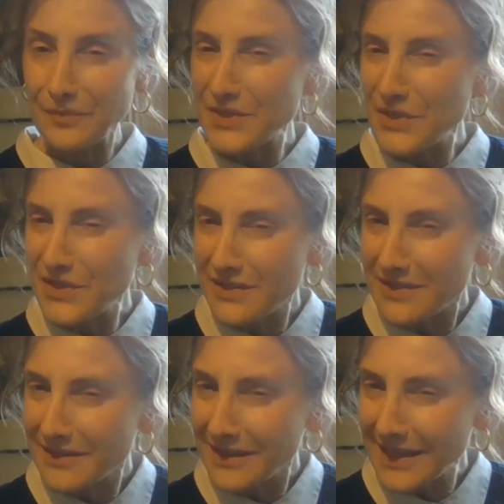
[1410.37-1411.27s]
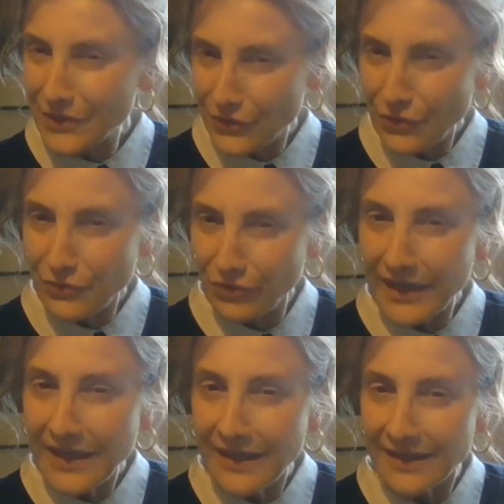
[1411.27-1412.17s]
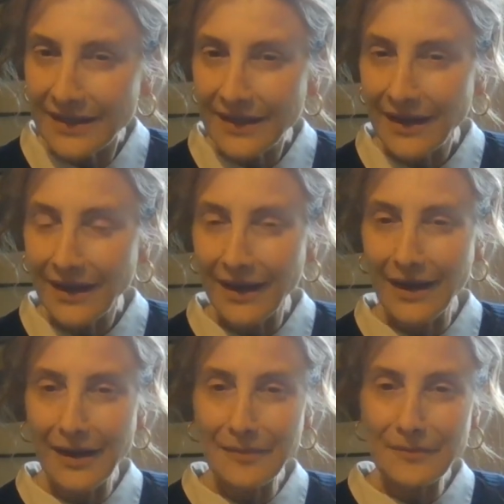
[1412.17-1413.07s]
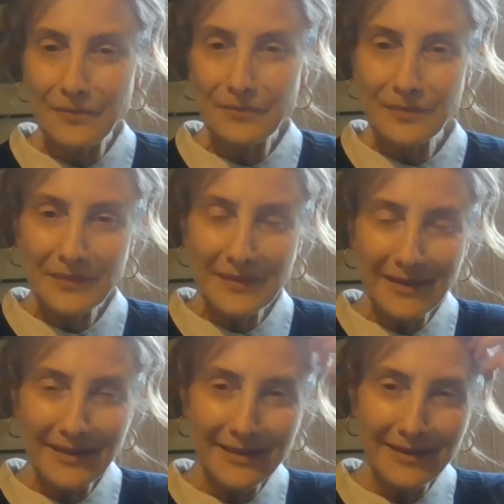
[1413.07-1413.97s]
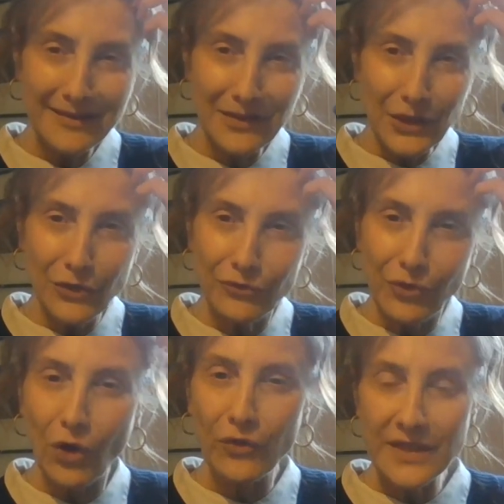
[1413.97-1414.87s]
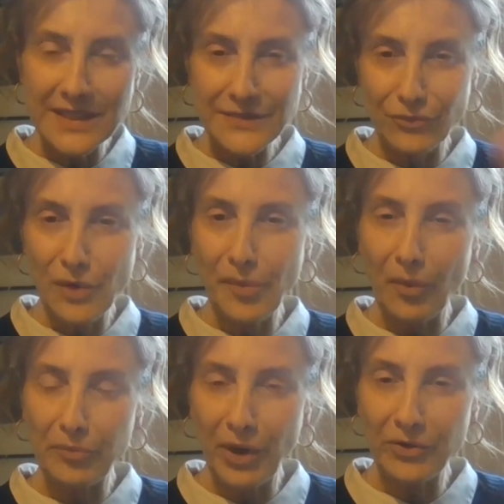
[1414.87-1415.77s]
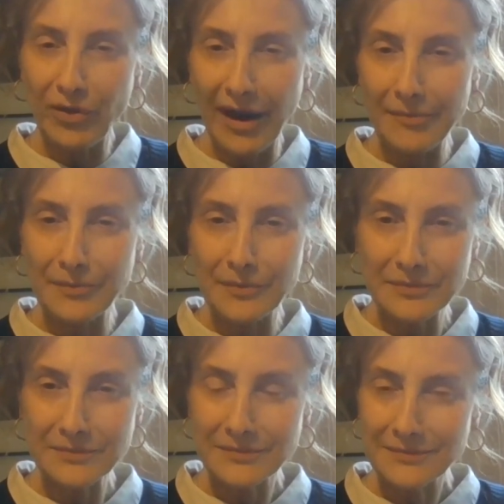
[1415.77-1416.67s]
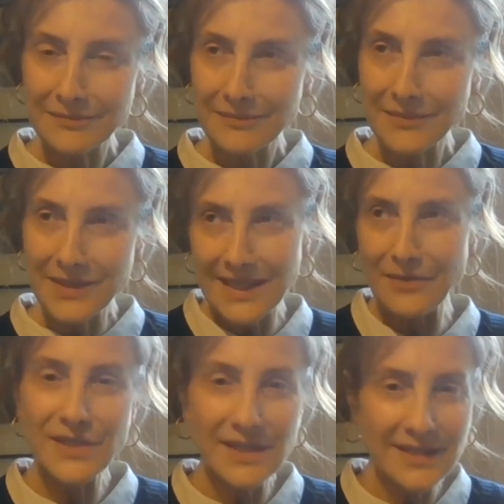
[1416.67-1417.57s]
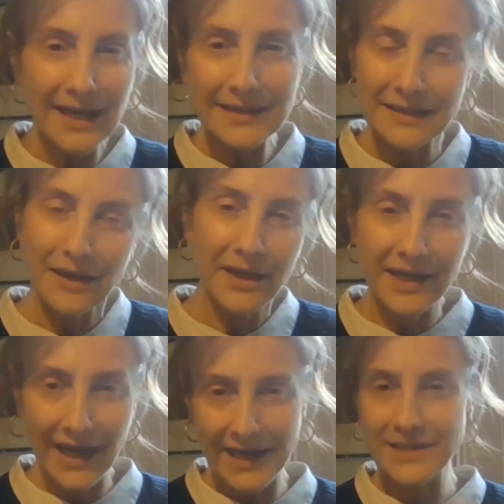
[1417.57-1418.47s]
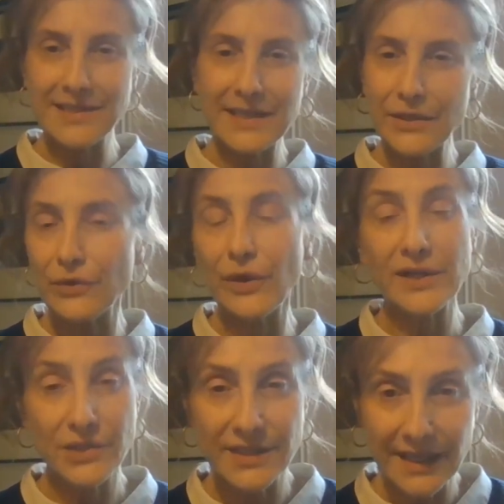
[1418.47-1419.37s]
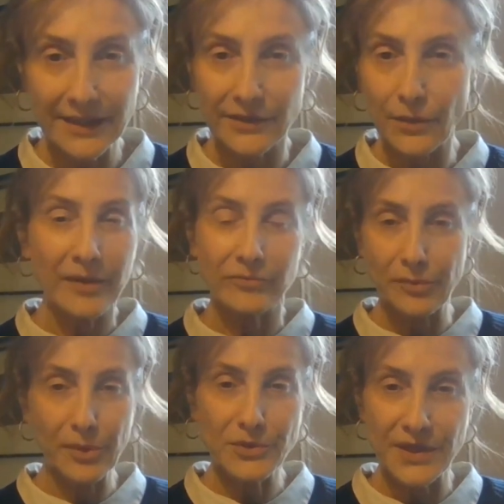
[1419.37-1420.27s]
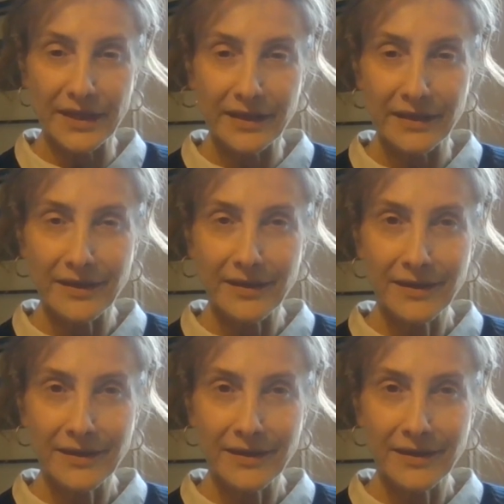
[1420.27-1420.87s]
which is extraordinary, that you've got this robot program that sounds exactly like Andy, who actually sounded quite robotic.